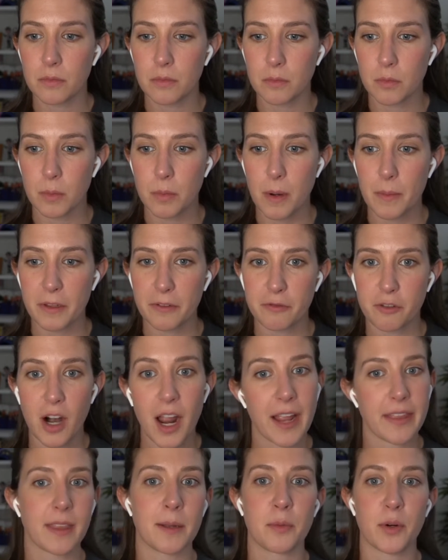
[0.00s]
we're probably
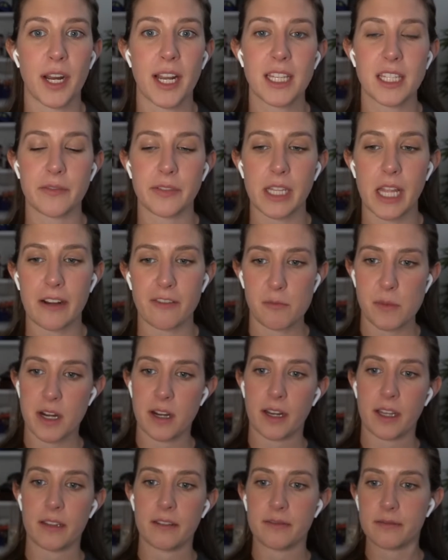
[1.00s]
frying the brains of a lot of
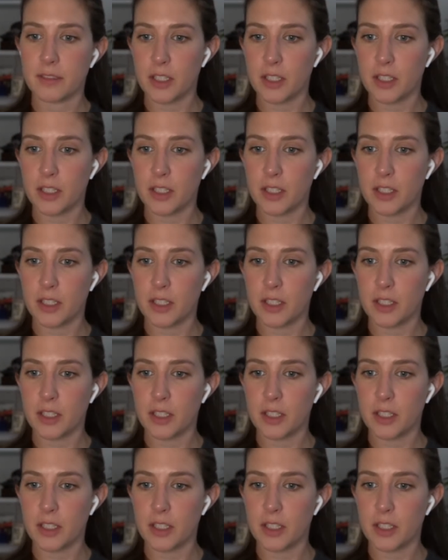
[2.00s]
american